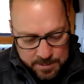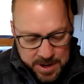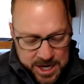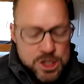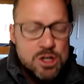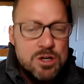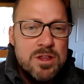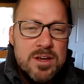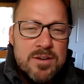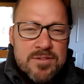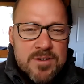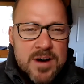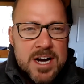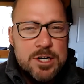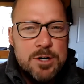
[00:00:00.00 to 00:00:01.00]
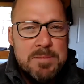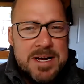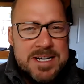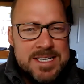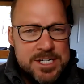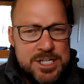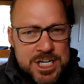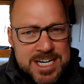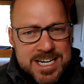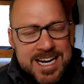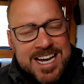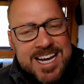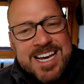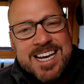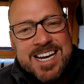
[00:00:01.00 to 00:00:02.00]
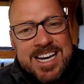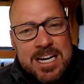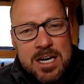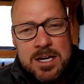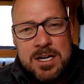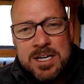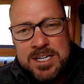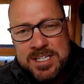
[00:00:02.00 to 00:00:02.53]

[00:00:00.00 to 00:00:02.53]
Make sure that you find your messaging, hit it.